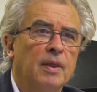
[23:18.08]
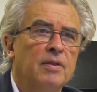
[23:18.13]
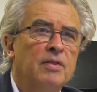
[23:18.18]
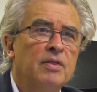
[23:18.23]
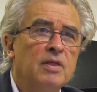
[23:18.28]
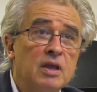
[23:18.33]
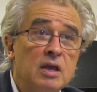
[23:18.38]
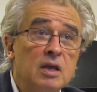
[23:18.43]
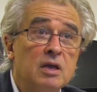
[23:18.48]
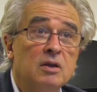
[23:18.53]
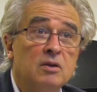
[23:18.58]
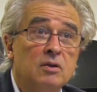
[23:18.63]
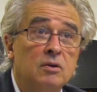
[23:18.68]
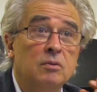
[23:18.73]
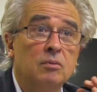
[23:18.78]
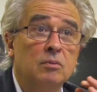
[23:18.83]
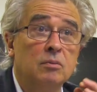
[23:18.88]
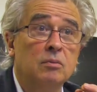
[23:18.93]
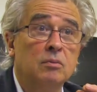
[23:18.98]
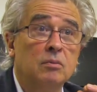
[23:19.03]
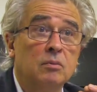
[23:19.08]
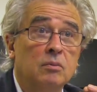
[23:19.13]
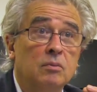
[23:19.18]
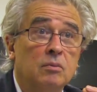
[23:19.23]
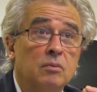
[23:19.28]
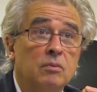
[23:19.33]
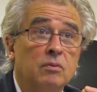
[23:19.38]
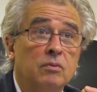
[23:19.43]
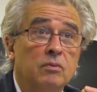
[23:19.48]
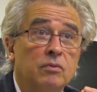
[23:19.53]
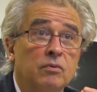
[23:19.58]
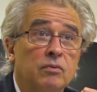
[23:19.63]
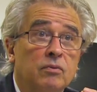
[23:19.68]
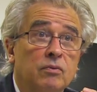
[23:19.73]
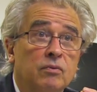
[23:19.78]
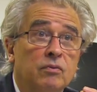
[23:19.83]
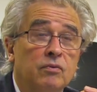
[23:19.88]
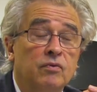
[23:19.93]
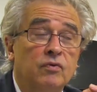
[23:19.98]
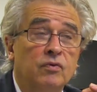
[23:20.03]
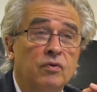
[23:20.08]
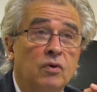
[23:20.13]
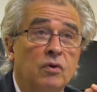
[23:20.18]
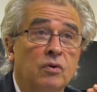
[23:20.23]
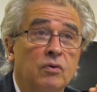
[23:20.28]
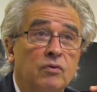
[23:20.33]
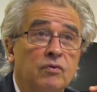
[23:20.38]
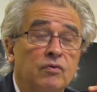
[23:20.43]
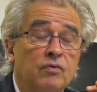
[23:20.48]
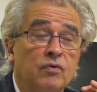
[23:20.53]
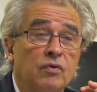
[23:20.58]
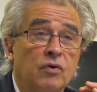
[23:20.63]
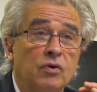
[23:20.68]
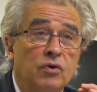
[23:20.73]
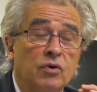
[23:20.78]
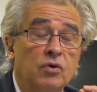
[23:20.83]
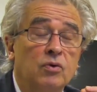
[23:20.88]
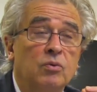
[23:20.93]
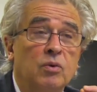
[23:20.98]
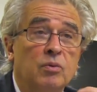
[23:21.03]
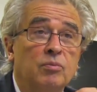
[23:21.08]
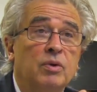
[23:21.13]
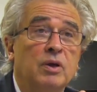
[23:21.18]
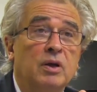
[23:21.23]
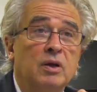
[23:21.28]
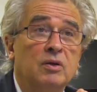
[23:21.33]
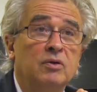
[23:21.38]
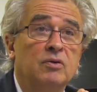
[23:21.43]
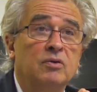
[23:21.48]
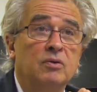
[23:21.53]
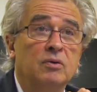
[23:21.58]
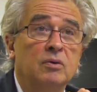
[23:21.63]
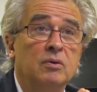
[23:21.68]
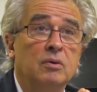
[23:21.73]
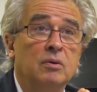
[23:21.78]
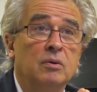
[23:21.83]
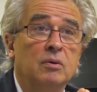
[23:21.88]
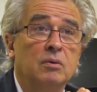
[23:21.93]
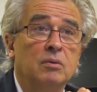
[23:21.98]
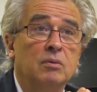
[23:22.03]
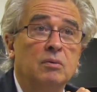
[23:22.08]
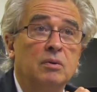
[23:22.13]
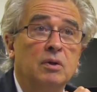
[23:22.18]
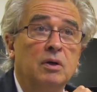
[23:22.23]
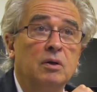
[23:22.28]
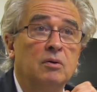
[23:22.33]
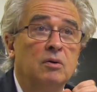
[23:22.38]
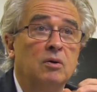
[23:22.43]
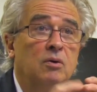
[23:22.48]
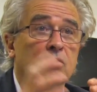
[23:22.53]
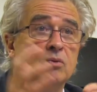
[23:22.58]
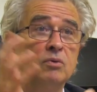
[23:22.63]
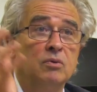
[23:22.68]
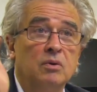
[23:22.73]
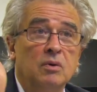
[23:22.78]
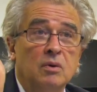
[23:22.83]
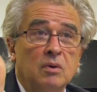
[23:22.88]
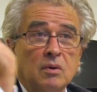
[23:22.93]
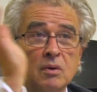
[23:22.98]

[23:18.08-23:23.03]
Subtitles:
need for human beings, you know, that goes